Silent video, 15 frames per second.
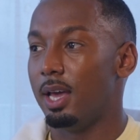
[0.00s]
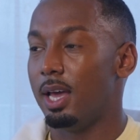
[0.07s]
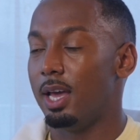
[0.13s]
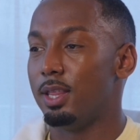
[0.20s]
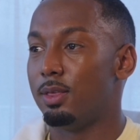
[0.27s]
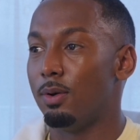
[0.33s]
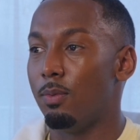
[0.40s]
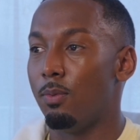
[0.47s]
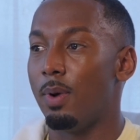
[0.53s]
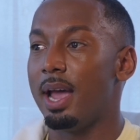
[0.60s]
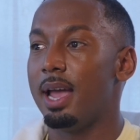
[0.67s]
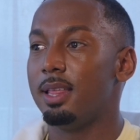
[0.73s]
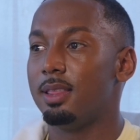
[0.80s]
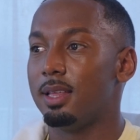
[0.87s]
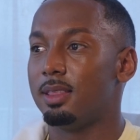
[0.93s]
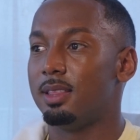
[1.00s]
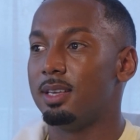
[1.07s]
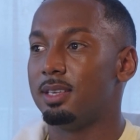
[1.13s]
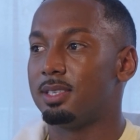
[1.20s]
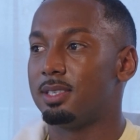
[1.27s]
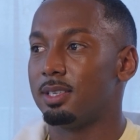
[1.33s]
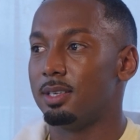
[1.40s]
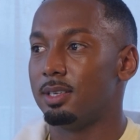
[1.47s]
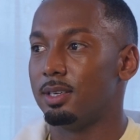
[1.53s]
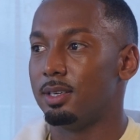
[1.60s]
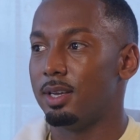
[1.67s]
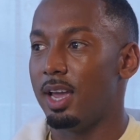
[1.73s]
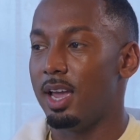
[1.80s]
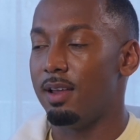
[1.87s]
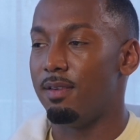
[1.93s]
the way that this
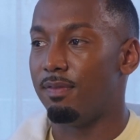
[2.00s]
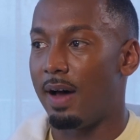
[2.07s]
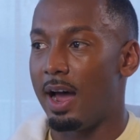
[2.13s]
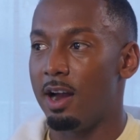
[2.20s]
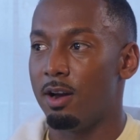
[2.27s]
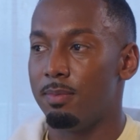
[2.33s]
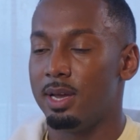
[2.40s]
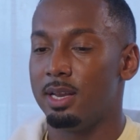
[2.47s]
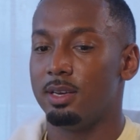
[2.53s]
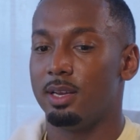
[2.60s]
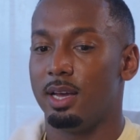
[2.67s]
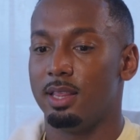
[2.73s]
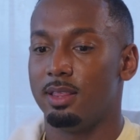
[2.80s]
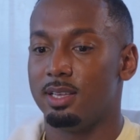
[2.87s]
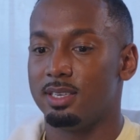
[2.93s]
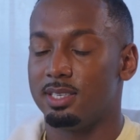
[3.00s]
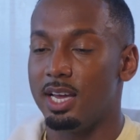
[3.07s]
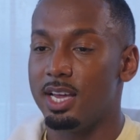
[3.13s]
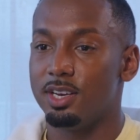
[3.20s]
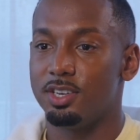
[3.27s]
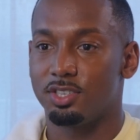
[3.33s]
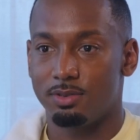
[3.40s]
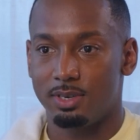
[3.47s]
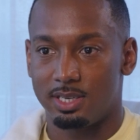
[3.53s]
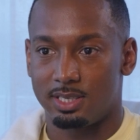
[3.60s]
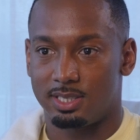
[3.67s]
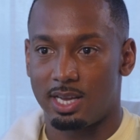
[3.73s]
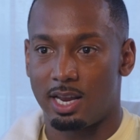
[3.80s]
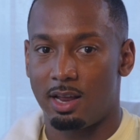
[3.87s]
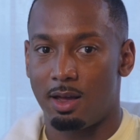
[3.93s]
environment and this industry is
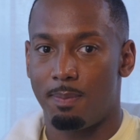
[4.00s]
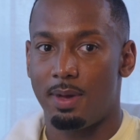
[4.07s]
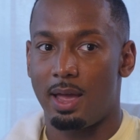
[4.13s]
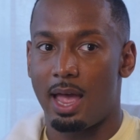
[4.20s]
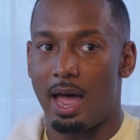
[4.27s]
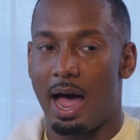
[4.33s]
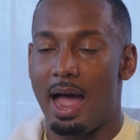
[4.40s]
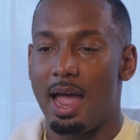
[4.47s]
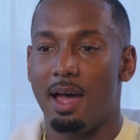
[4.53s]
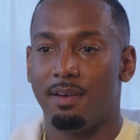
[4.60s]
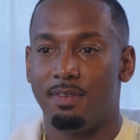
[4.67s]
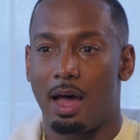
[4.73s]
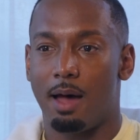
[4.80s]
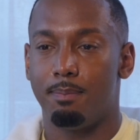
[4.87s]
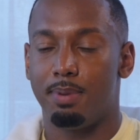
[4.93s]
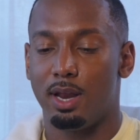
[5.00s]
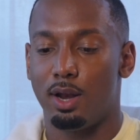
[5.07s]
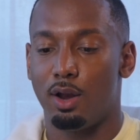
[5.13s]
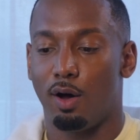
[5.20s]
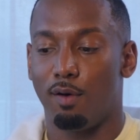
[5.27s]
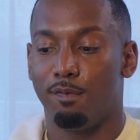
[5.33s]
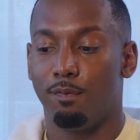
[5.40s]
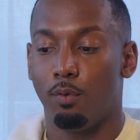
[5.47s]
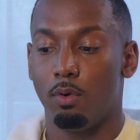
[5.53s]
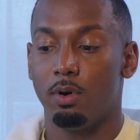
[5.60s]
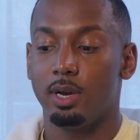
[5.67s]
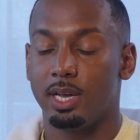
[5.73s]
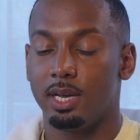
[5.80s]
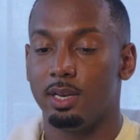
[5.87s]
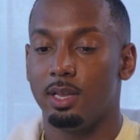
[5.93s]
set up, I have not been
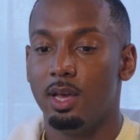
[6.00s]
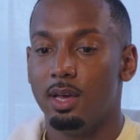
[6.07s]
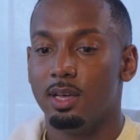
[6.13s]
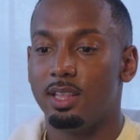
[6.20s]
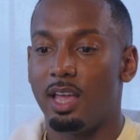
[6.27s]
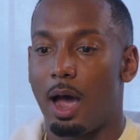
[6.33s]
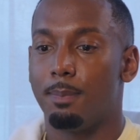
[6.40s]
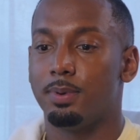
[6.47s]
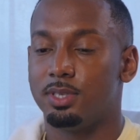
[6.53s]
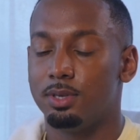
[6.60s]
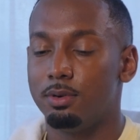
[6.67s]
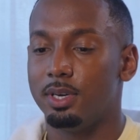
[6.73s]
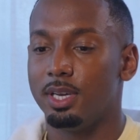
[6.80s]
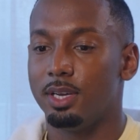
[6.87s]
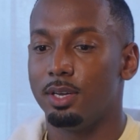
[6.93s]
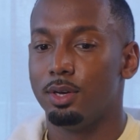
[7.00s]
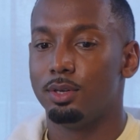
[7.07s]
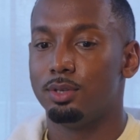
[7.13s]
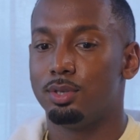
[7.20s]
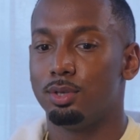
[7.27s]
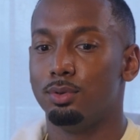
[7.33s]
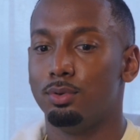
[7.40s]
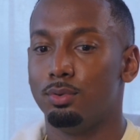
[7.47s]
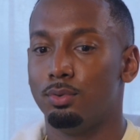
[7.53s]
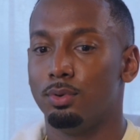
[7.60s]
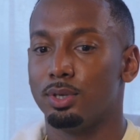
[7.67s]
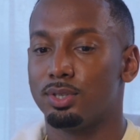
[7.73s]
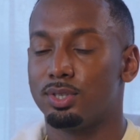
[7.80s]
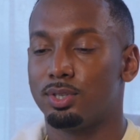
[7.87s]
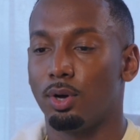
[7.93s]
afforded the opportunity to
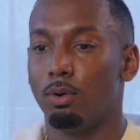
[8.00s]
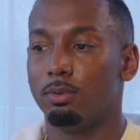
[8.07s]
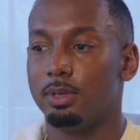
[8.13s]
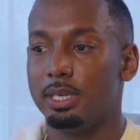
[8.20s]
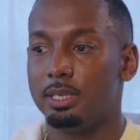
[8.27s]
solely